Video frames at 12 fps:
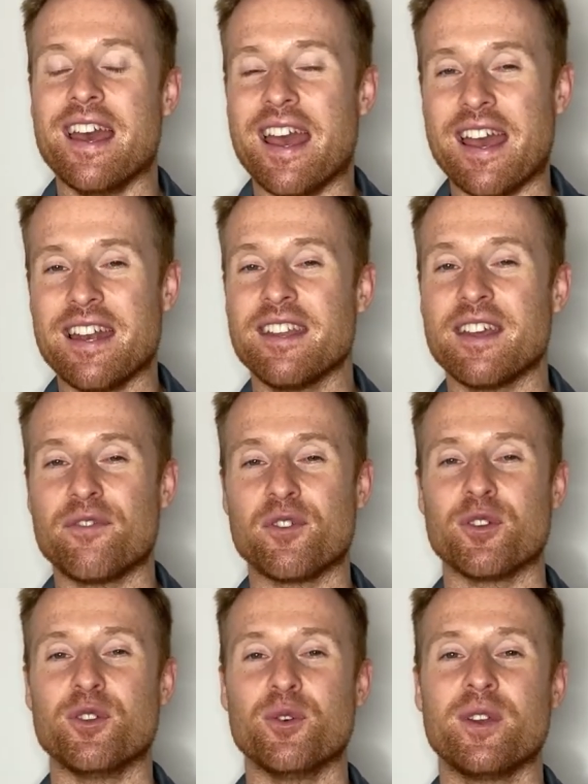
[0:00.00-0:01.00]
And if
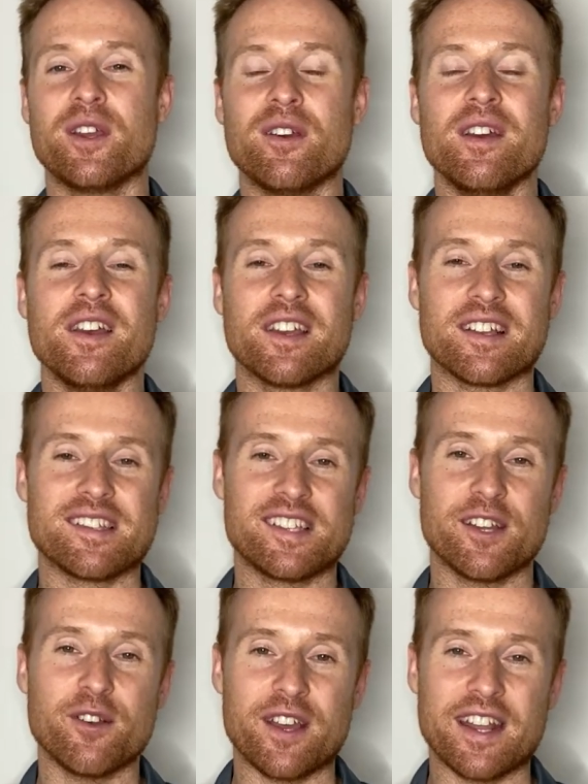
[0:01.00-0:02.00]
you're new here,
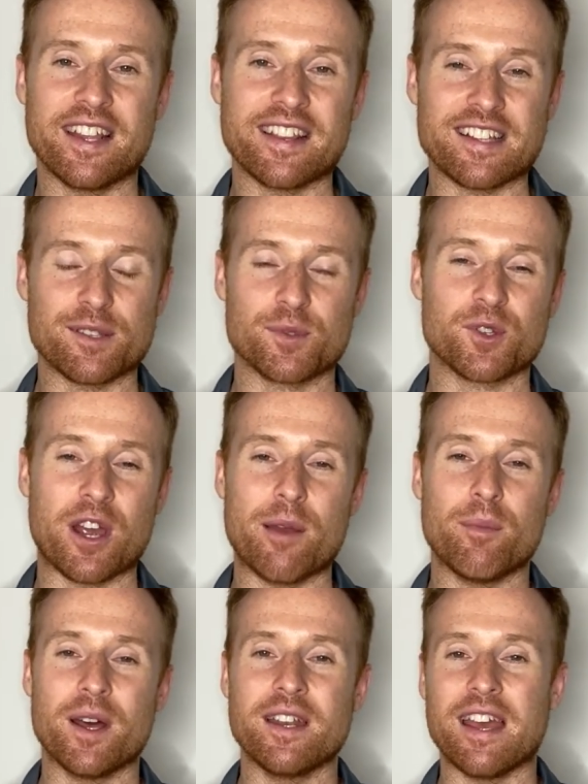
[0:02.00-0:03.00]
consider hitting that subscribe
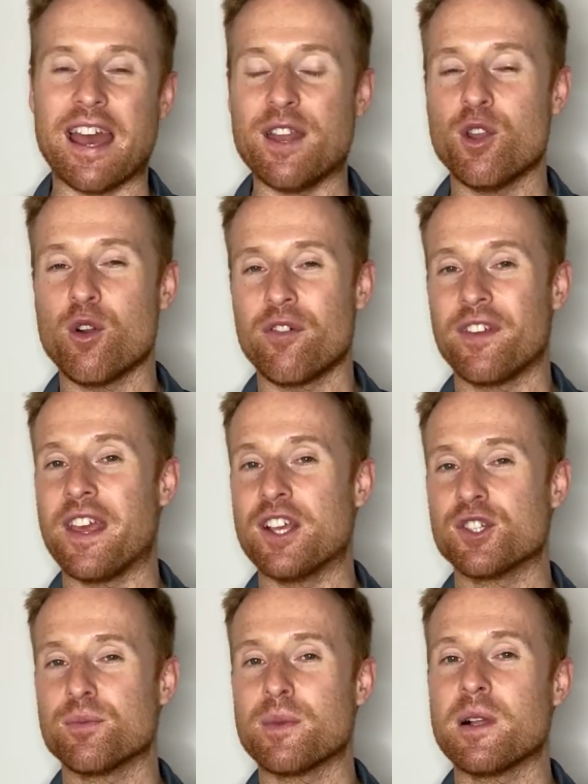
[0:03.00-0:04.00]
button and
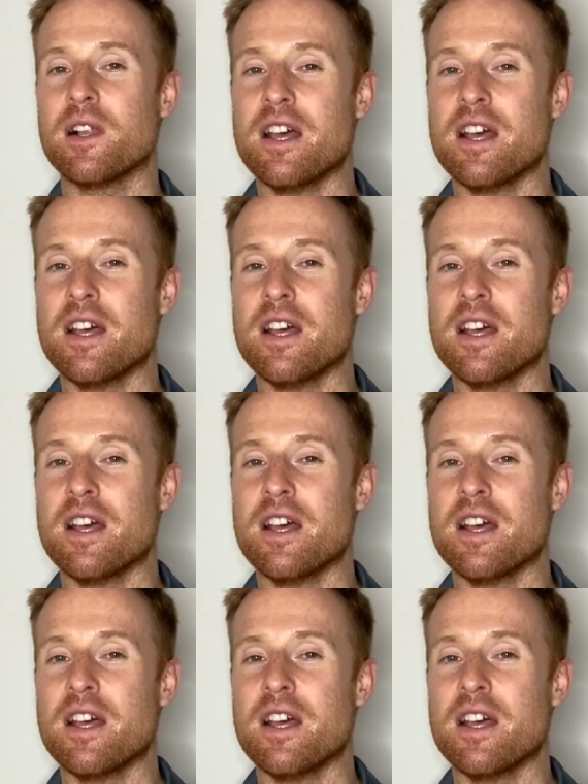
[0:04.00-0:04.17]
notification bell